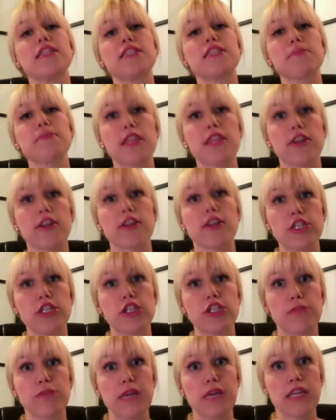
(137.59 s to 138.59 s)
to be
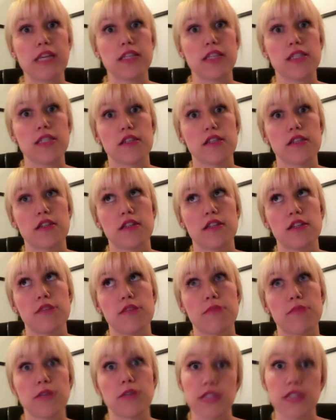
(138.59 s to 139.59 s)
32 beats
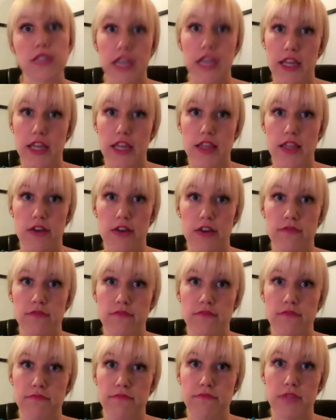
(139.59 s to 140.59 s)
per second, though,
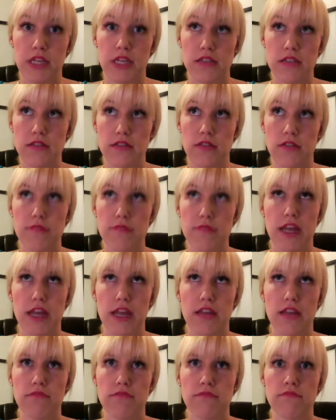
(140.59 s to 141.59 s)
please, or minute.
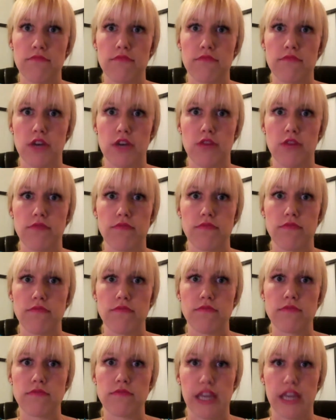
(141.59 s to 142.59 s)
No,
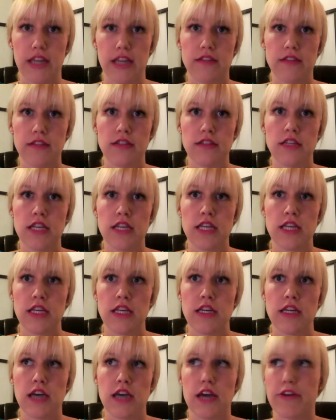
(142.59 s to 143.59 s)
second.
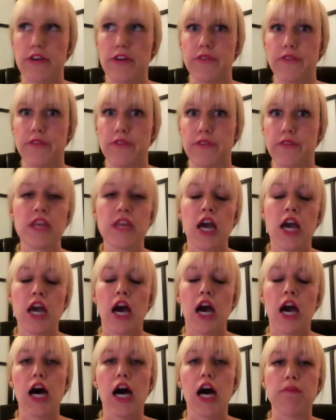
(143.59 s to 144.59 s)
I don't know.
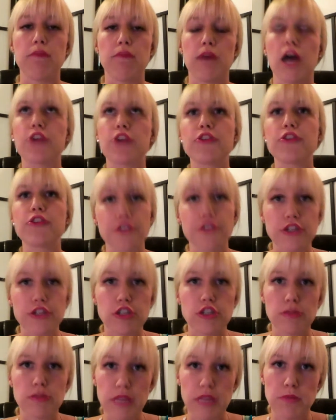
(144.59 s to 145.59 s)

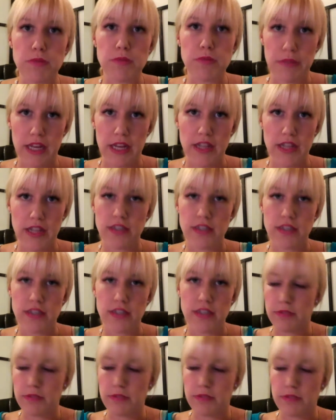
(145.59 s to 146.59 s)
132 beats per minute,
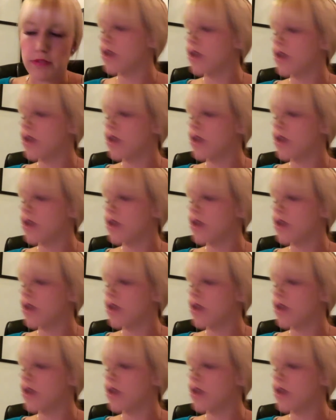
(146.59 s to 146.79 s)
excuse me.